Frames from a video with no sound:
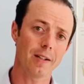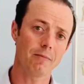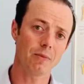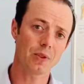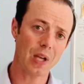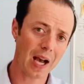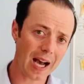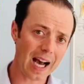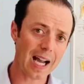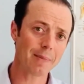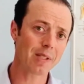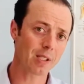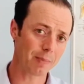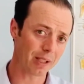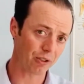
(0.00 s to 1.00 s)
time
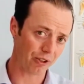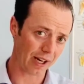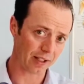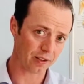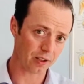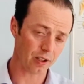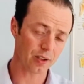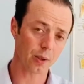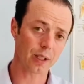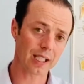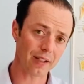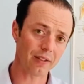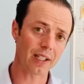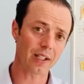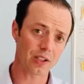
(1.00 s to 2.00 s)
is a big factor, so
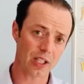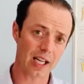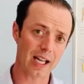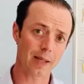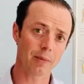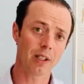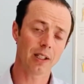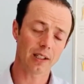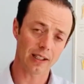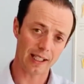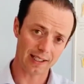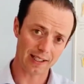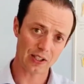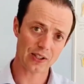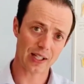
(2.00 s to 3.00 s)
giving it time, letting
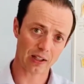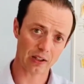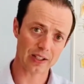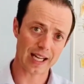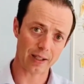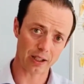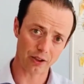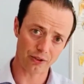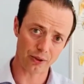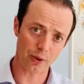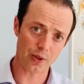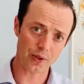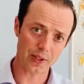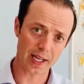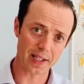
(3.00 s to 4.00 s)
it settle down in the
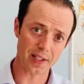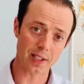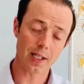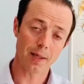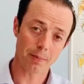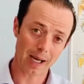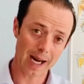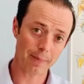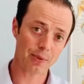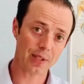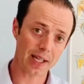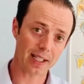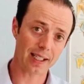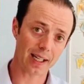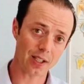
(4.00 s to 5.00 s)
first stages, perhaps
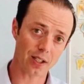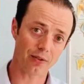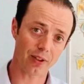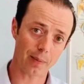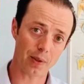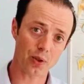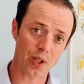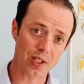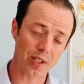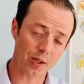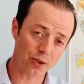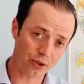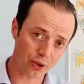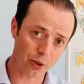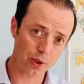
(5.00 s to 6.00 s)
taking anti-inflammatories in those
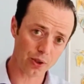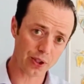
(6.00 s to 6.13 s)
first